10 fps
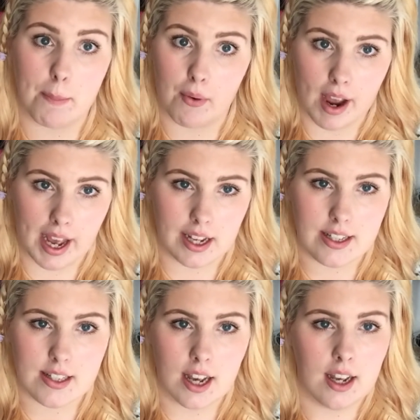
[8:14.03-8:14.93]

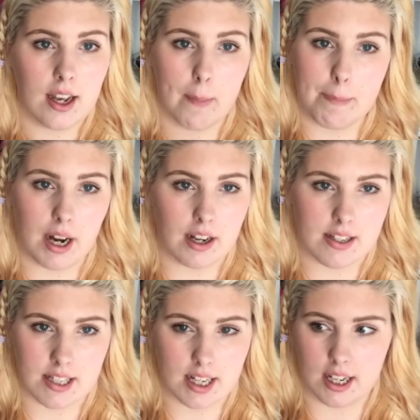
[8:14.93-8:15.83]
Bread,
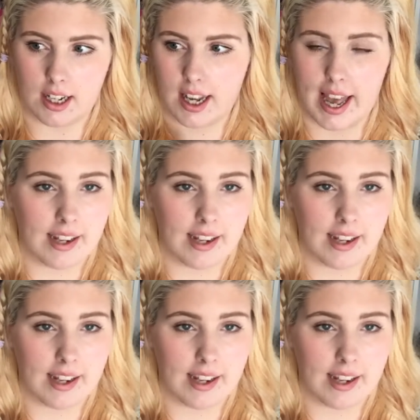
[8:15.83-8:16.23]
pasta,